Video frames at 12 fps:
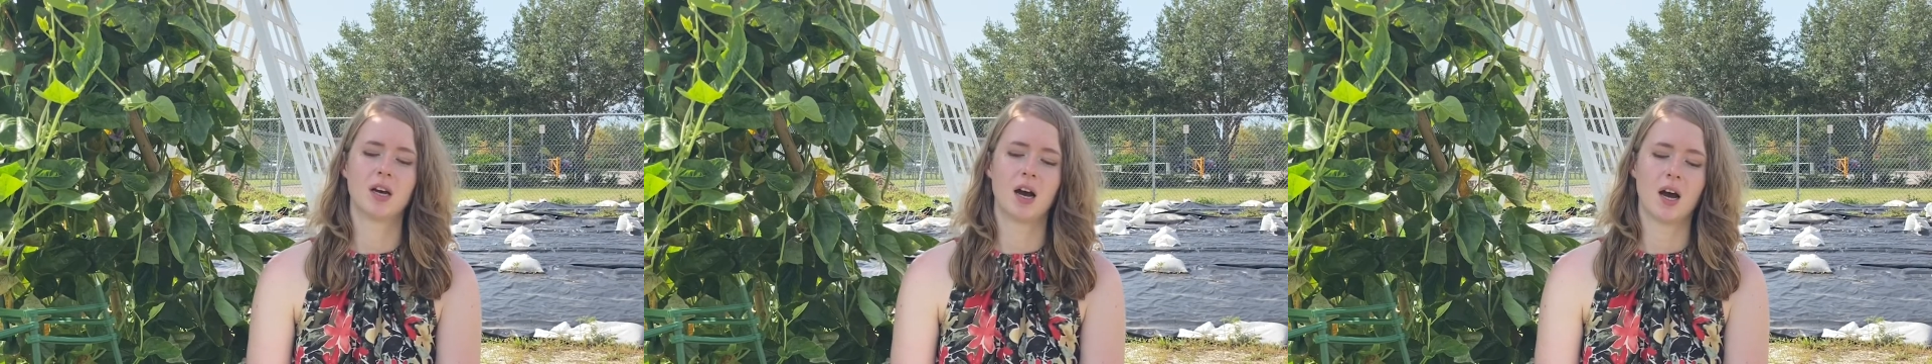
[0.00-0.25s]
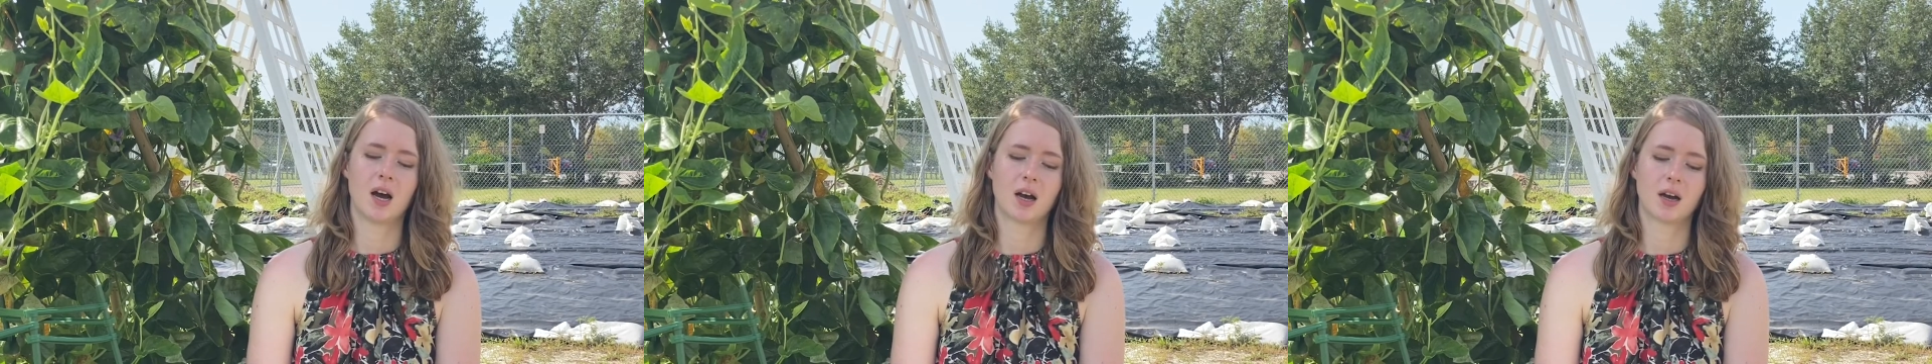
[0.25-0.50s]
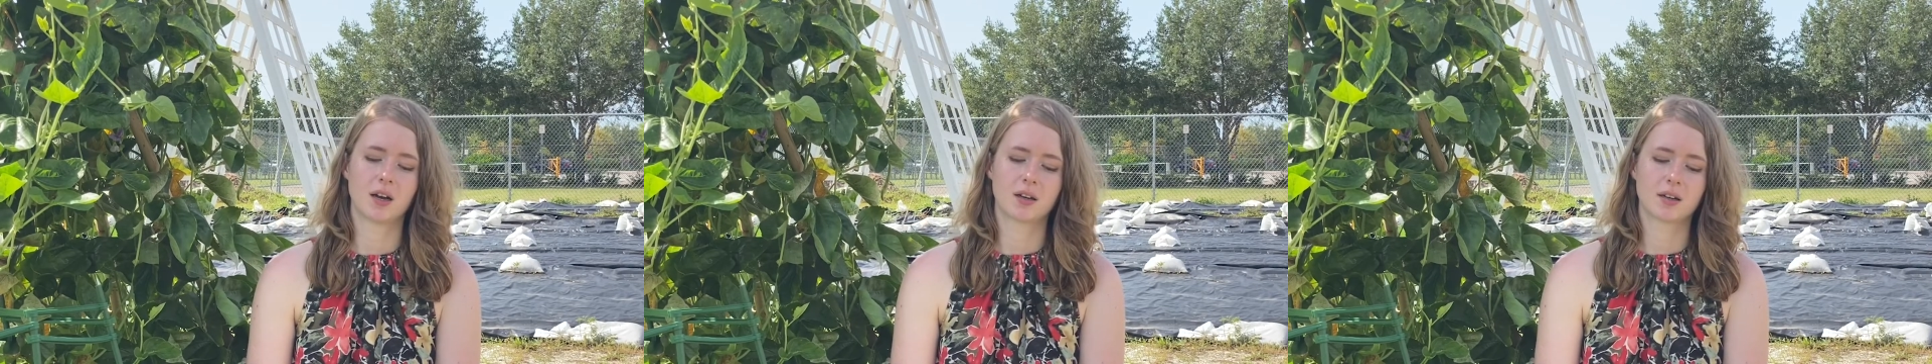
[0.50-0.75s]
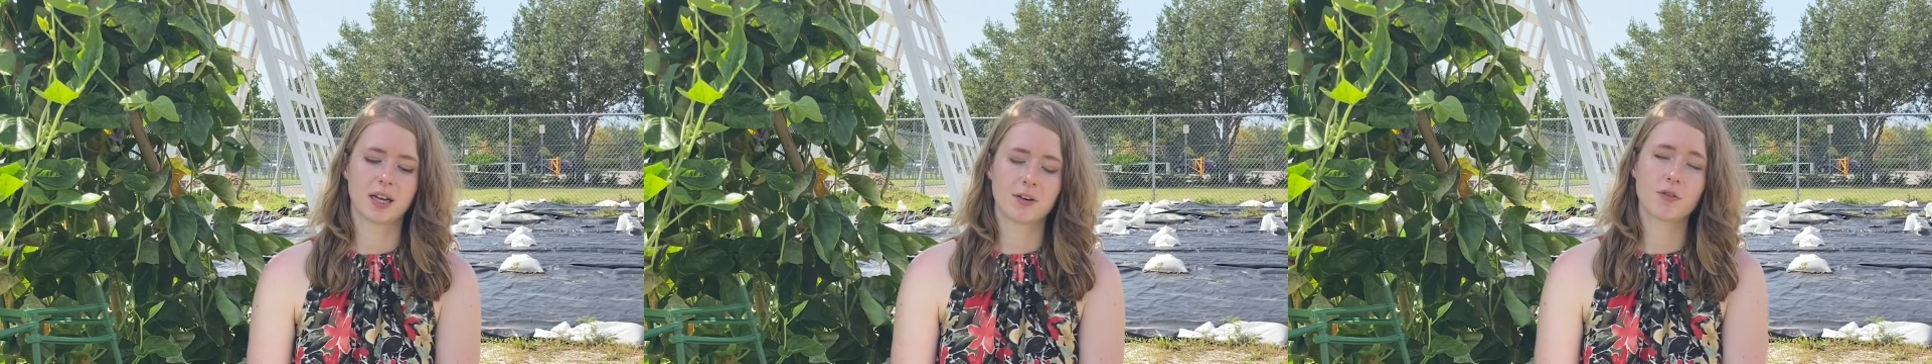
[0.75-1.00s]
uh,
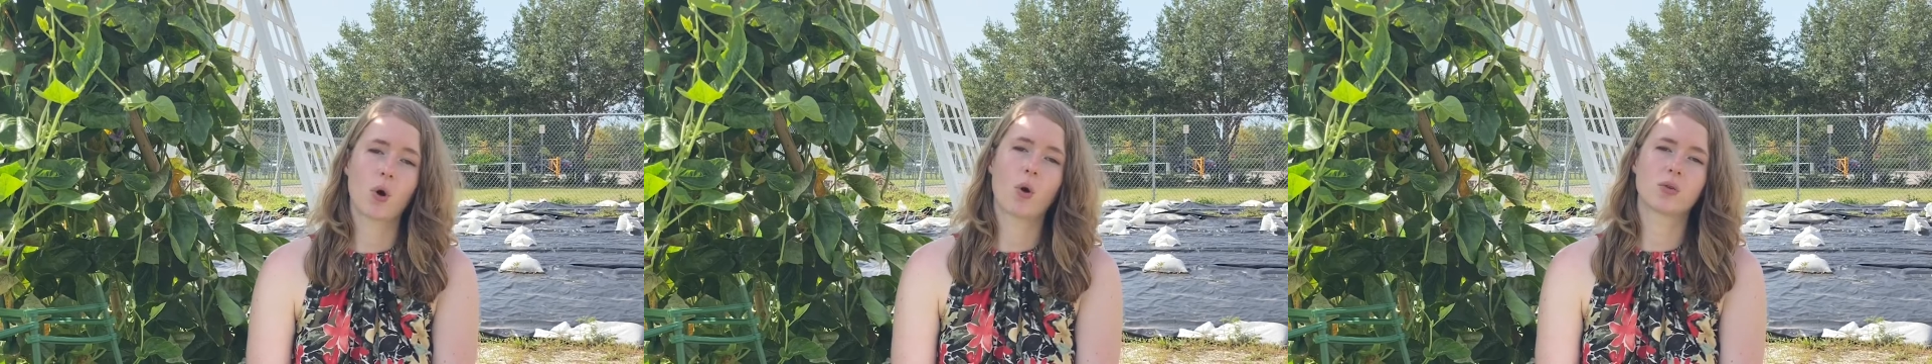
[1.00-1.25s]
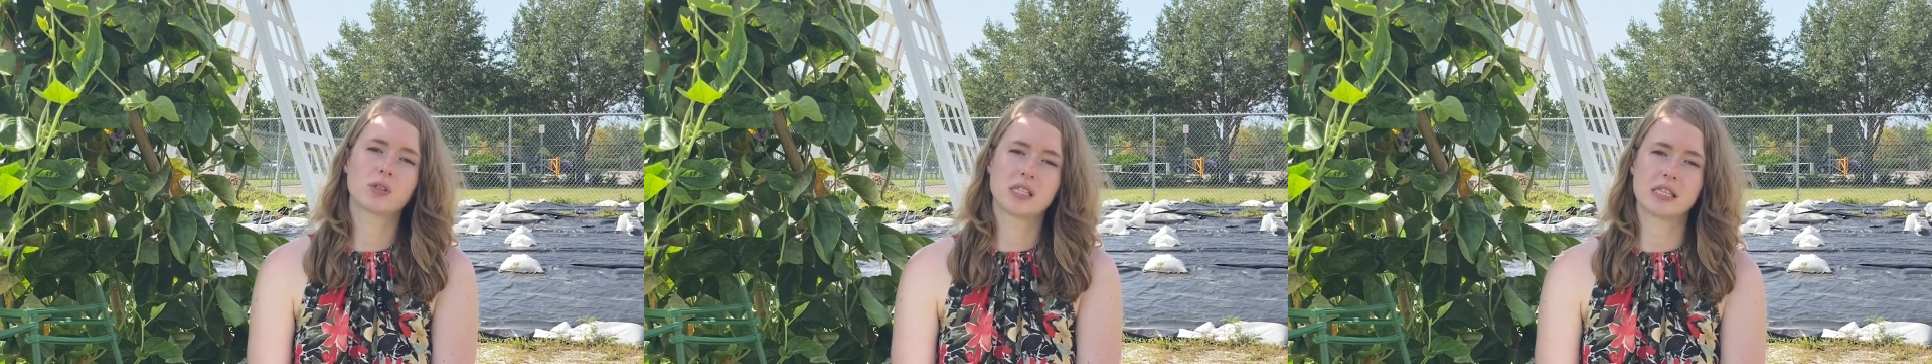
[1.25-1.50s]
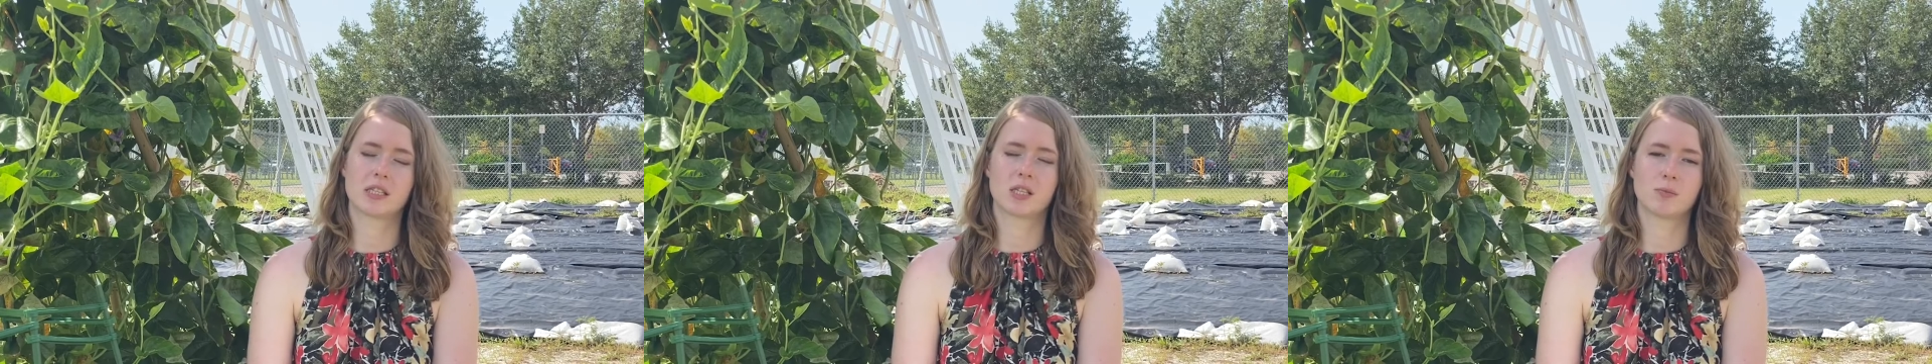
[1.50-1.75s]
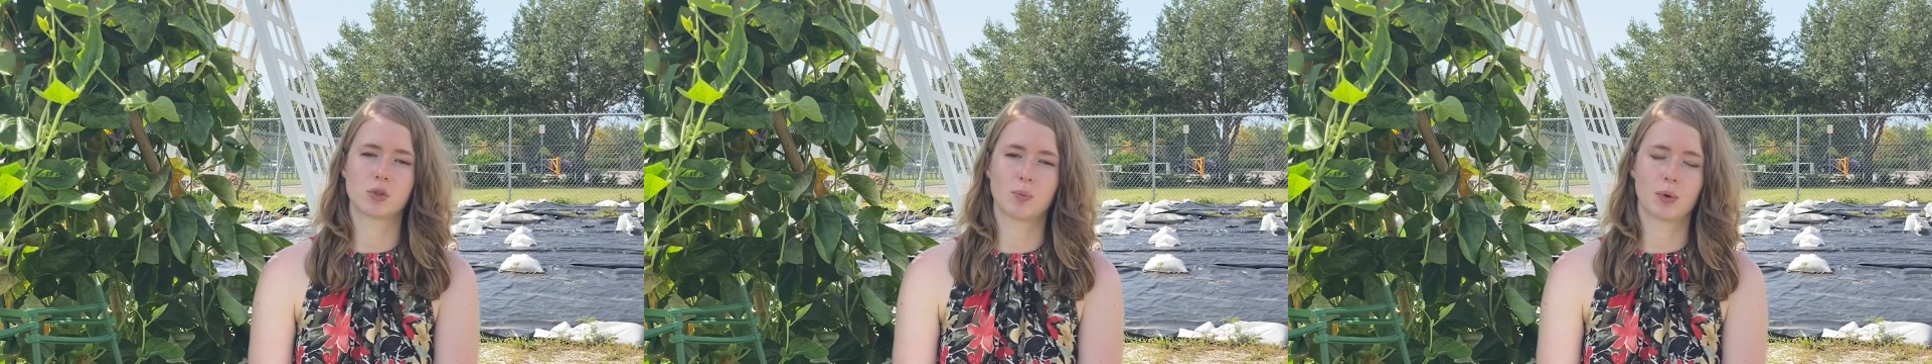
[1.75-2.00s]
kind of a whole
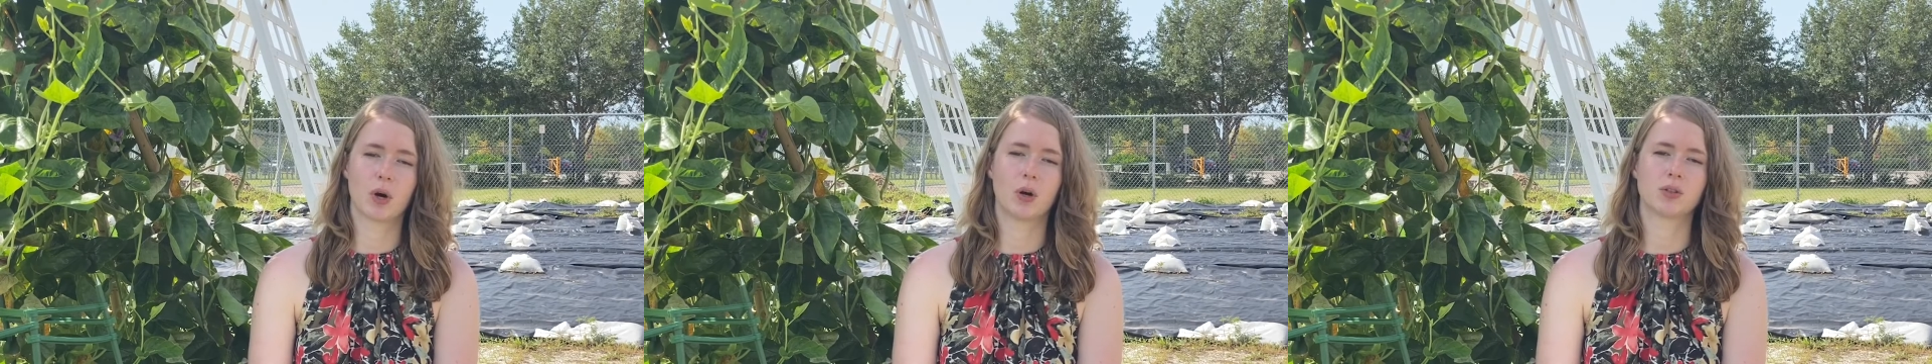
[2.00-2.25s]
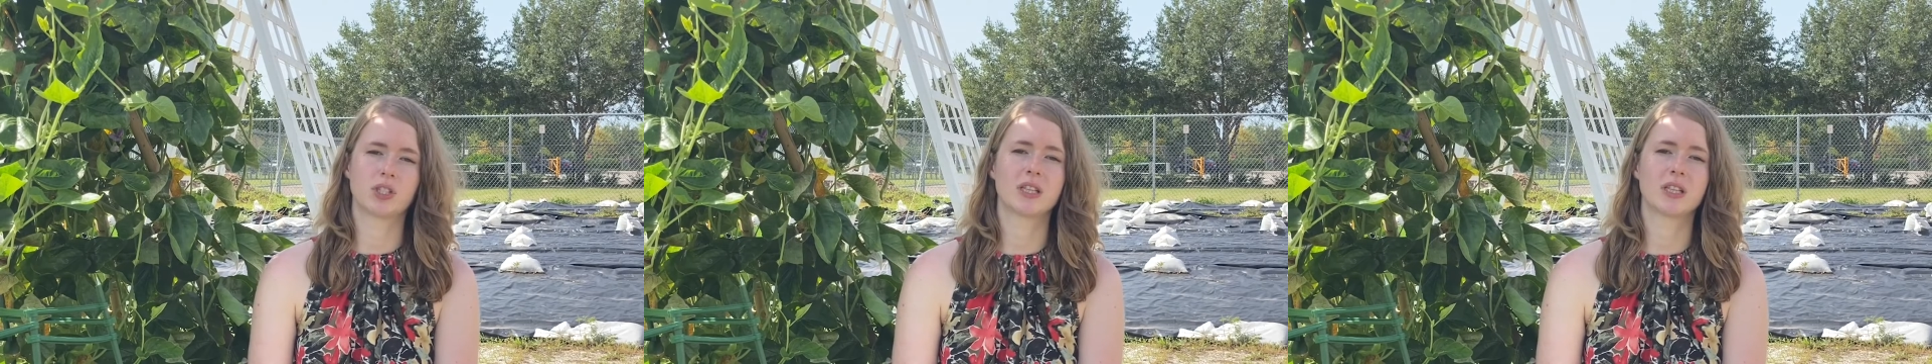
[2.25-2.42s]
systems approach.